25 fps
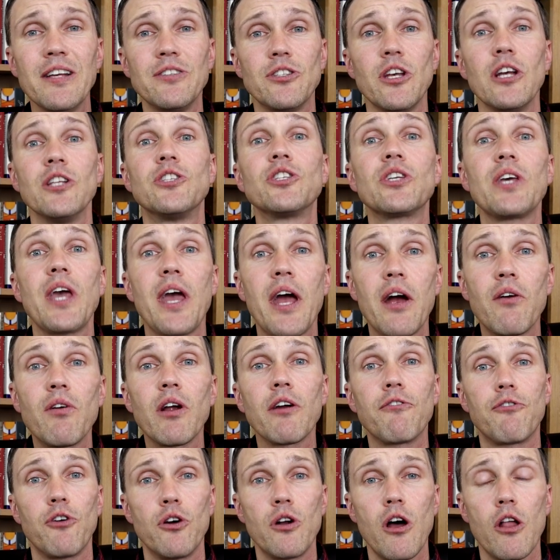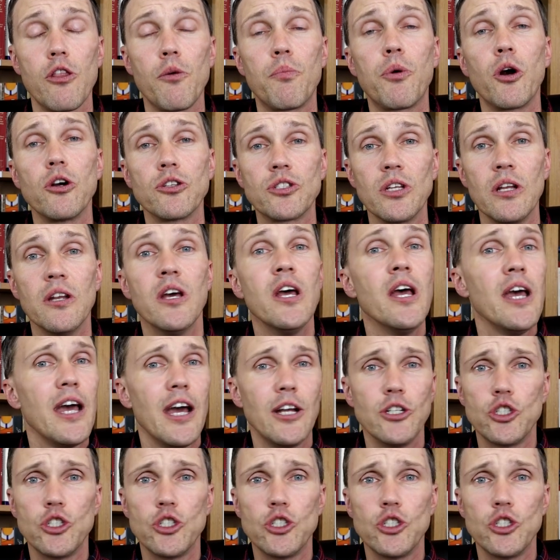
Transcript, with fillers: is it's caring for another person